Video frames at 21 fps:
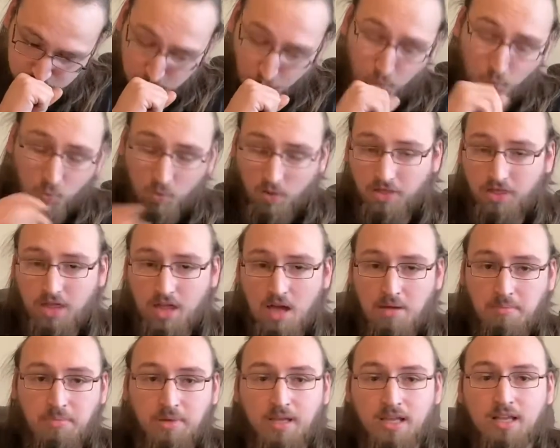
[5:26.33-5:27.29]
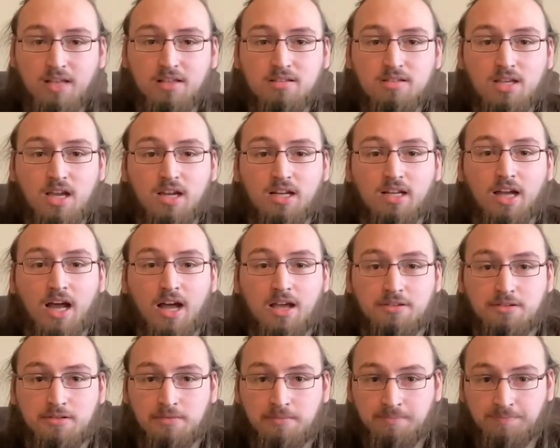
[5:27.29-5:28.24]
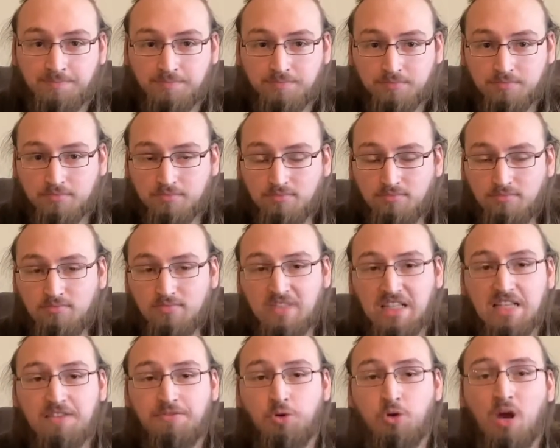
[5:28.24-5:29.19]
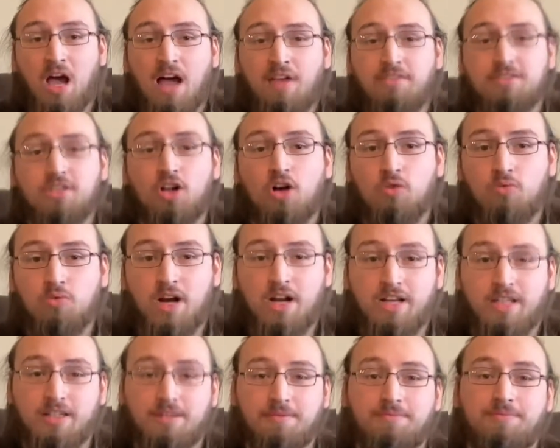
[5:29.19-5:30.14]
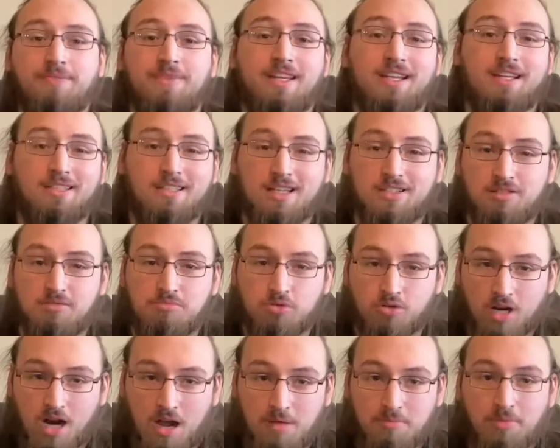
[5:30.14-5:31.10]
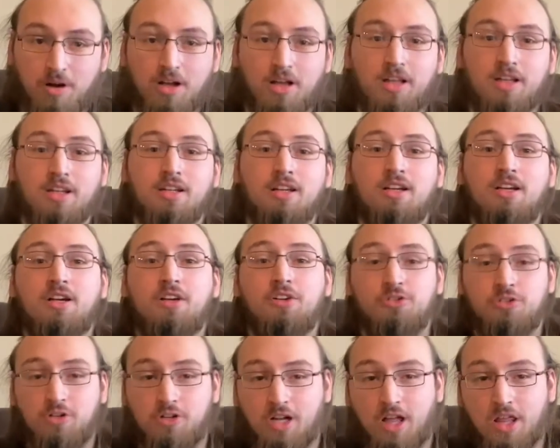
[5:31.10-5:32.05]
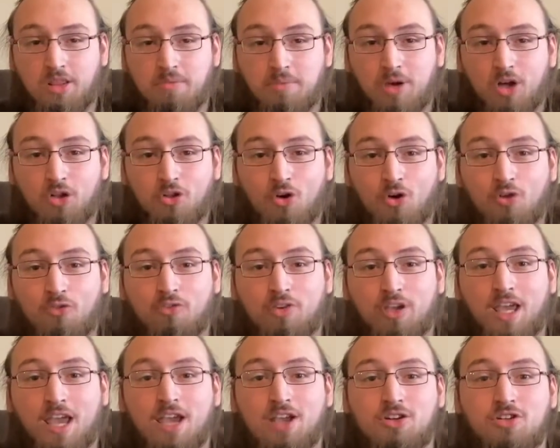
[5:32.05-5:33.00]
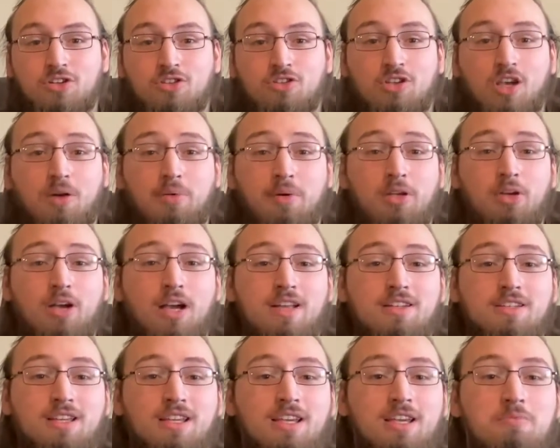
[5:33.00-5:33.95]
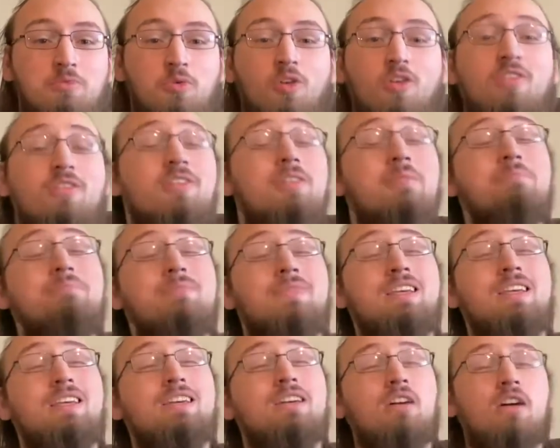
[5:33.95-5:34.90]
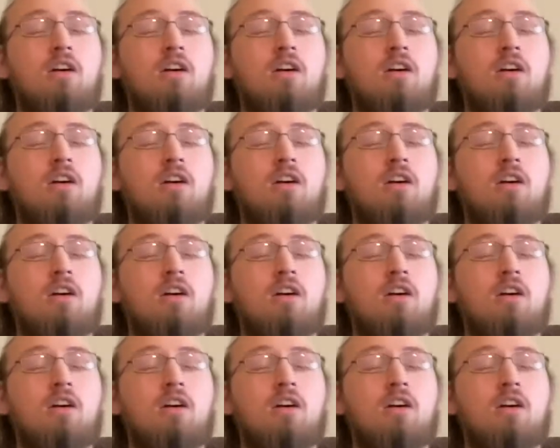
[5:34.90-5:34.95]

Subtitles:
with that being said, guys, if you haven't already, hit that subscribe button. Turn on the bell notification so that way you guys can get more of me.